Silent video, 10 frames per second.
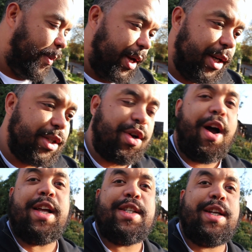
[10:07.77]
I mean, this
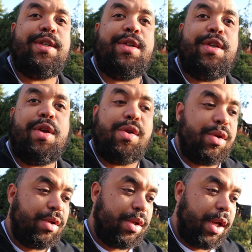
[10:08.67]
car has had
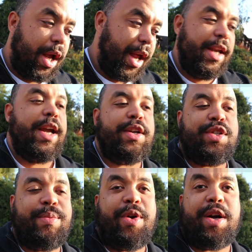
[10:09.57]
any
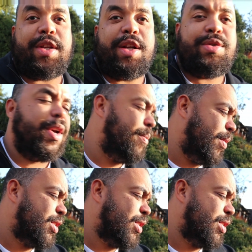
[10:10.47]
engine work done to it.